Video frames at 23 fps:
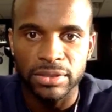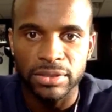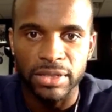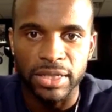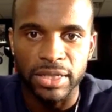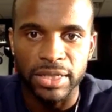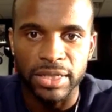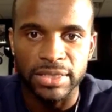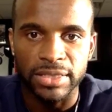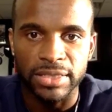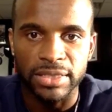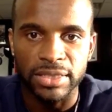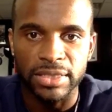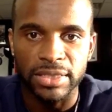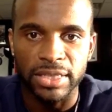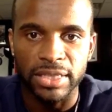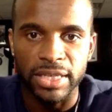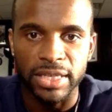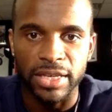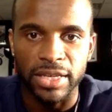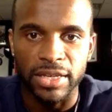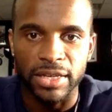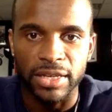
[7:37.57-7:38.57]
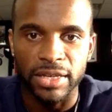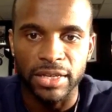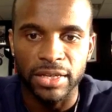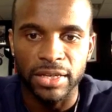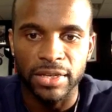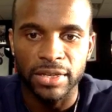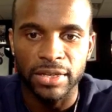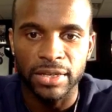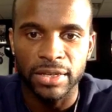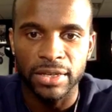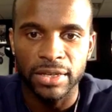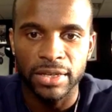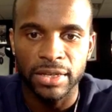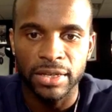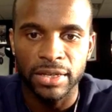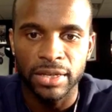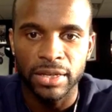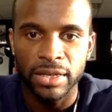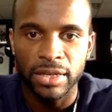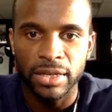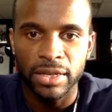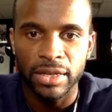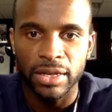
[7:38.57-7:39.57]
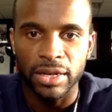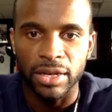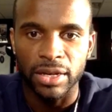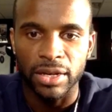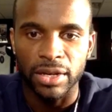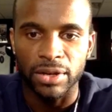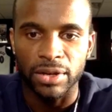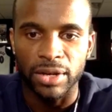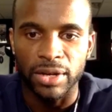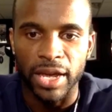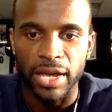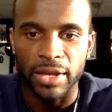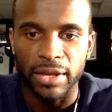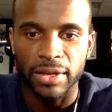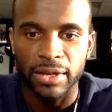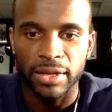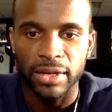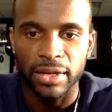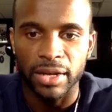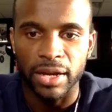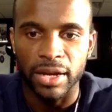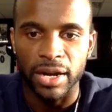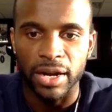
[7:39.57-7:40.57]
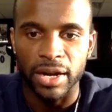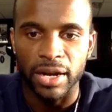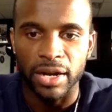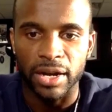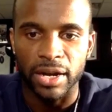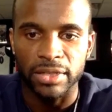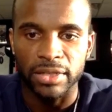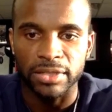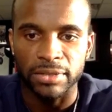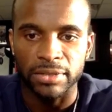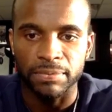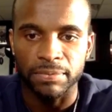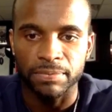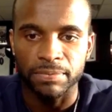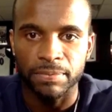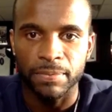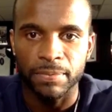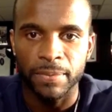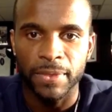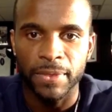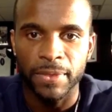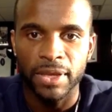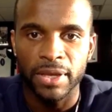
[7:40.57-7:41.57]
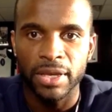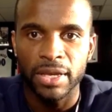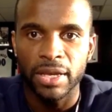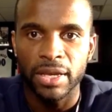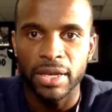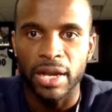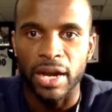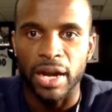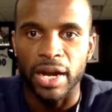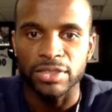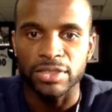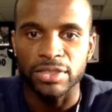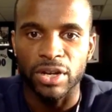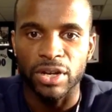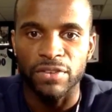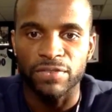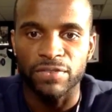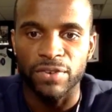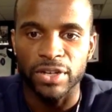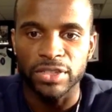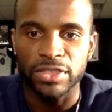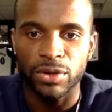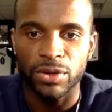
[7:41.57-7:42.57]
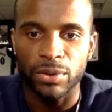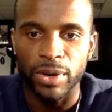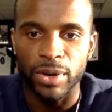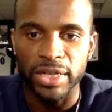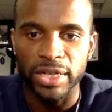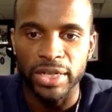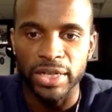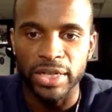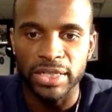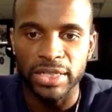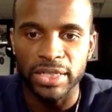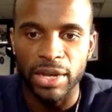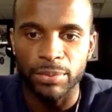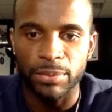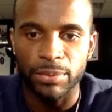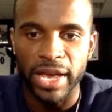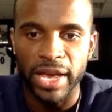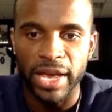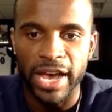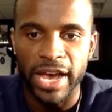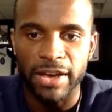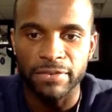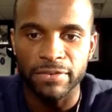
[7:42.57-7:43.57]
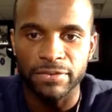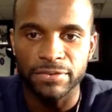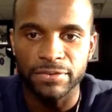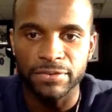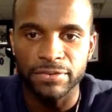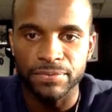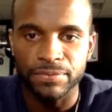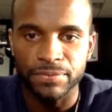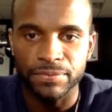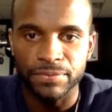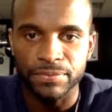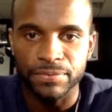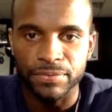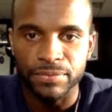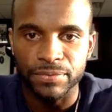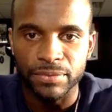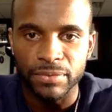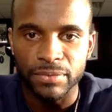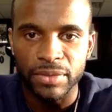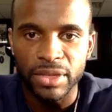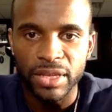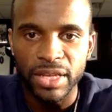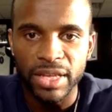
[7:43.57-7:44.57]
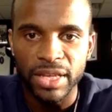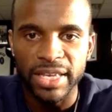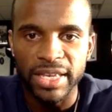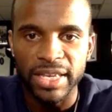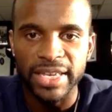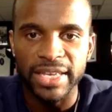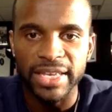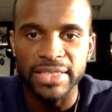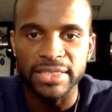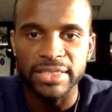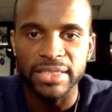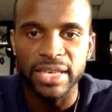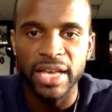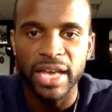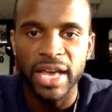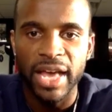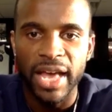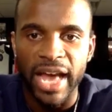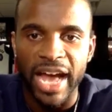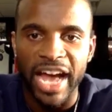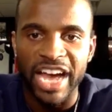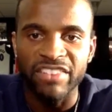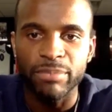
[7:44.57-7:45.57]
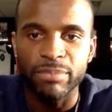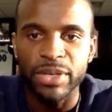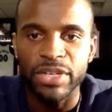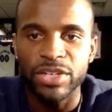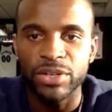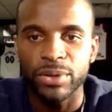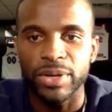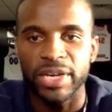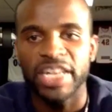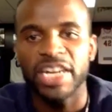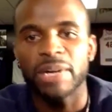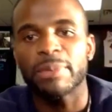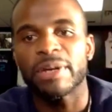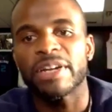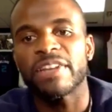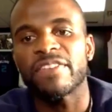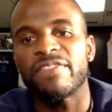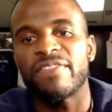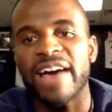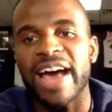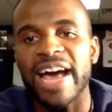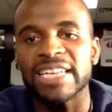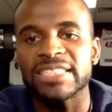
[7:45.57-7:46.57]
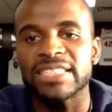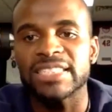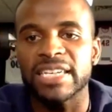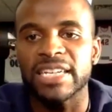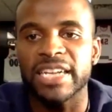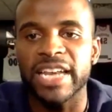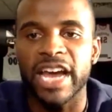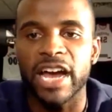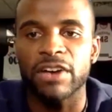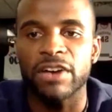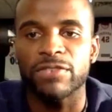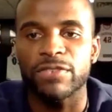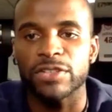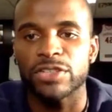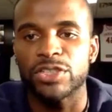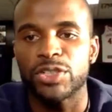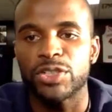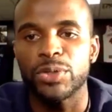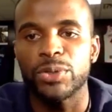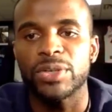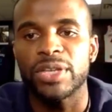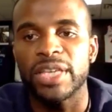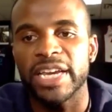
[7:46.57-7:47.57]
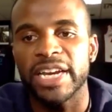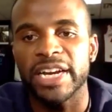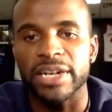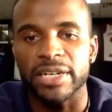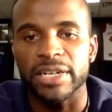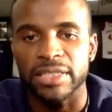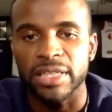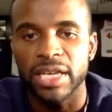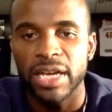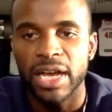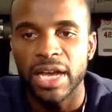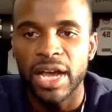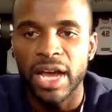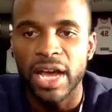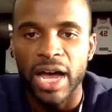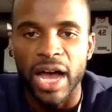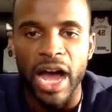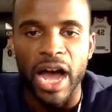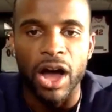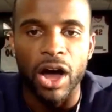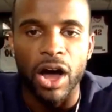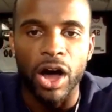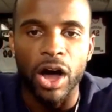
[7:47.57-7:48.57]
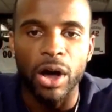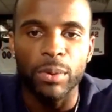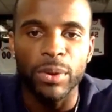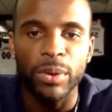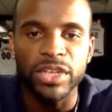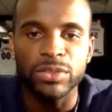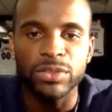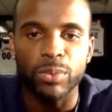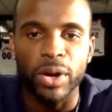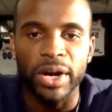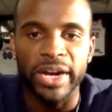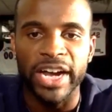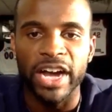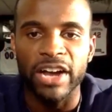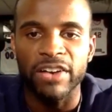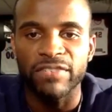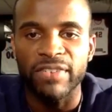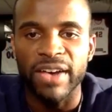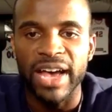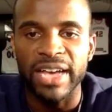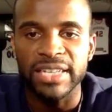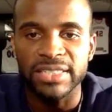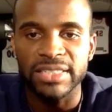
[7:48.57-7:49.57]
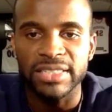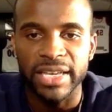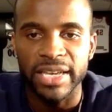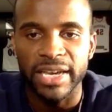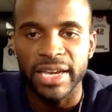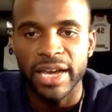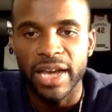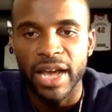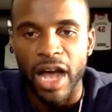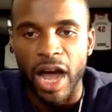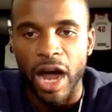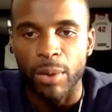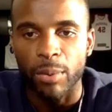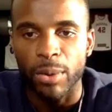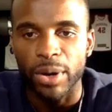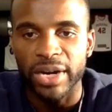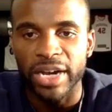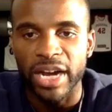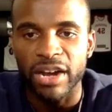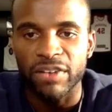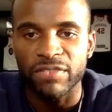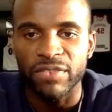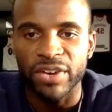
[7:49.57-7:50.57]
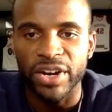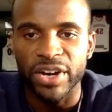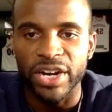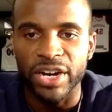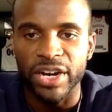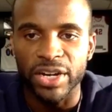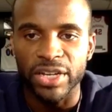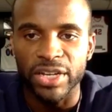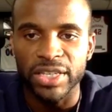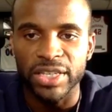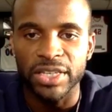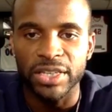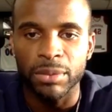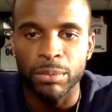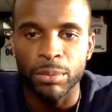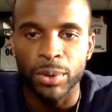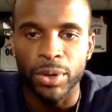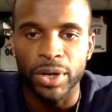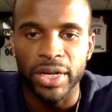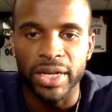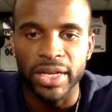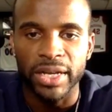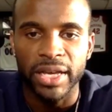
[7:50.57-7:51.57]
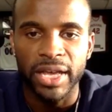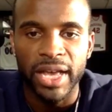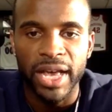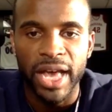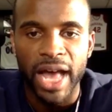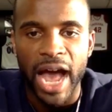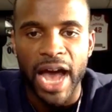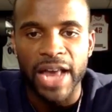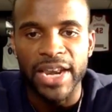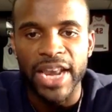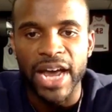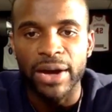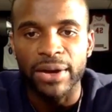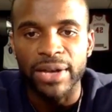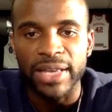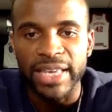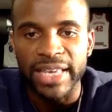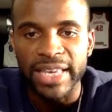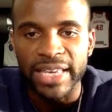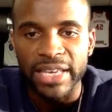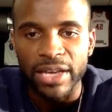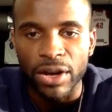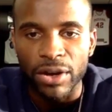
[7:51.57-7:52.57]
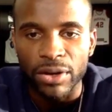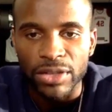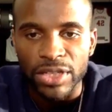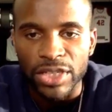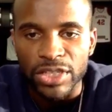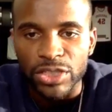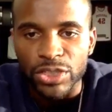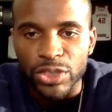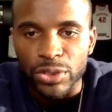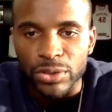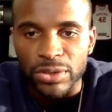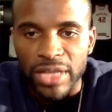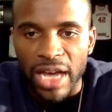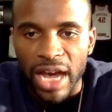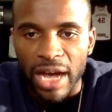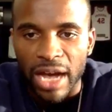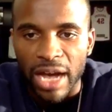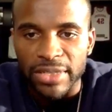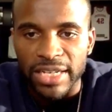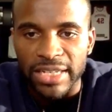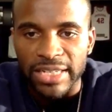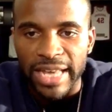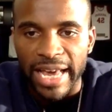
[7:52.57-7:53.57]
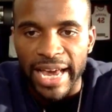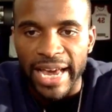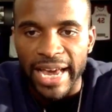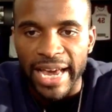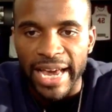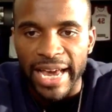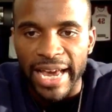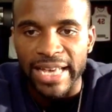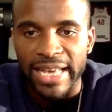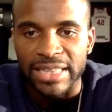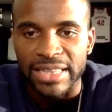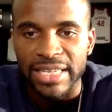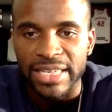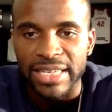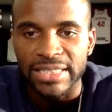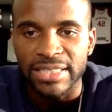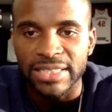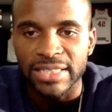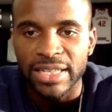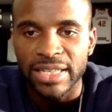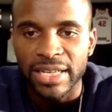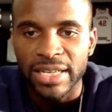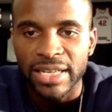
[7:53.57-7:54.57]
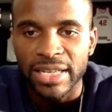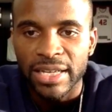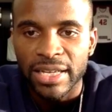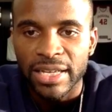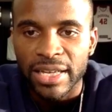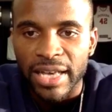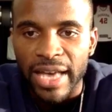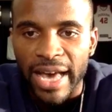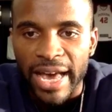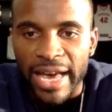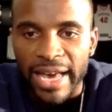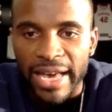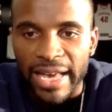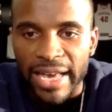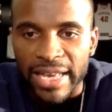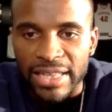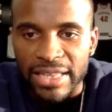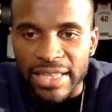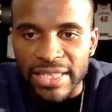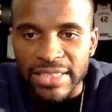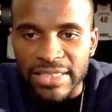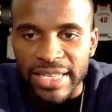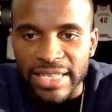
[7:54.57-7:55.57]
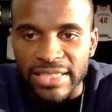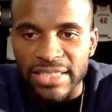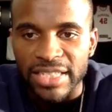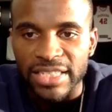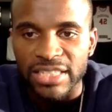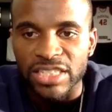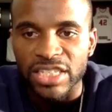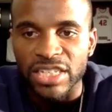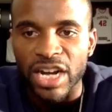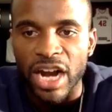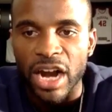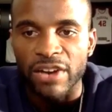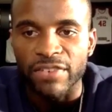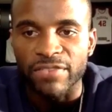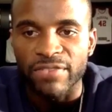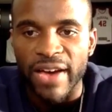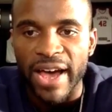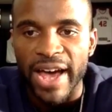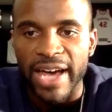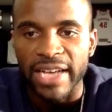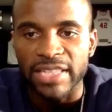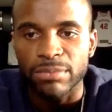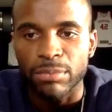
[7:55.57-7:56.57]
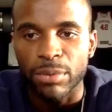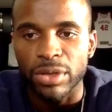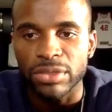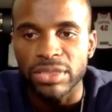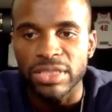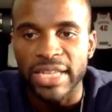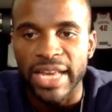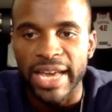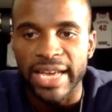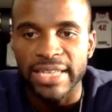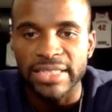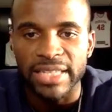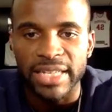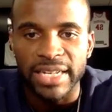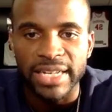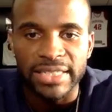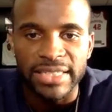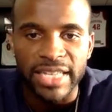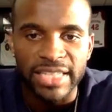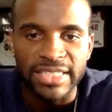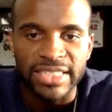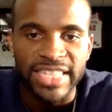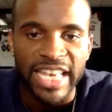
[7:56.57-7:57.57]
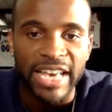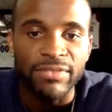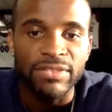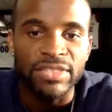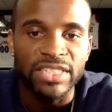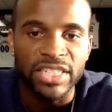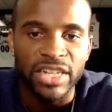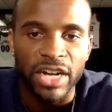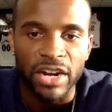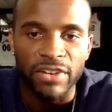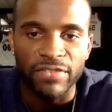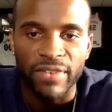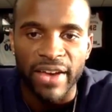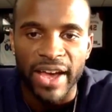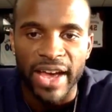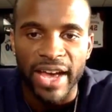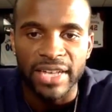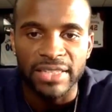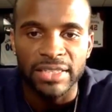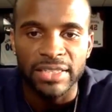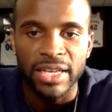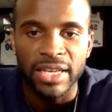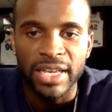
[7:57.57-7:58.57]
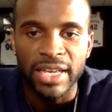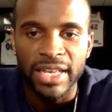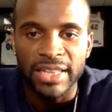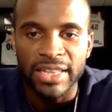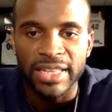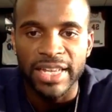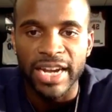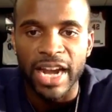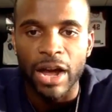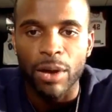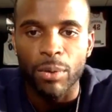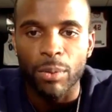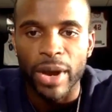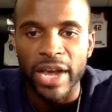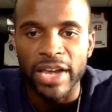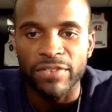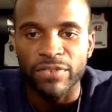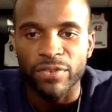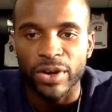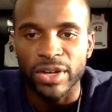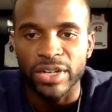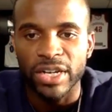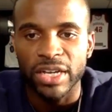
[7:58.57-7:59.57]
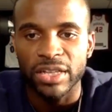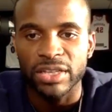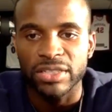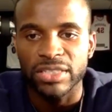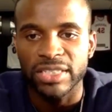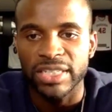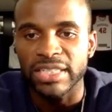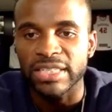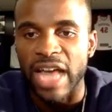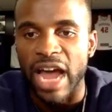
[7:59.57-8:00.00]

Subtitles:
Let's see. Okay. All right. Awesome. All right. So our first question that we have is, I've been doing intermittent fasting now for 2 years. I always work out fasted. I work out very early in the morning. I now eat only 2 times a day, at least a 16-hour fast. Most days it is a 17-hour fast. Then I wait for another 6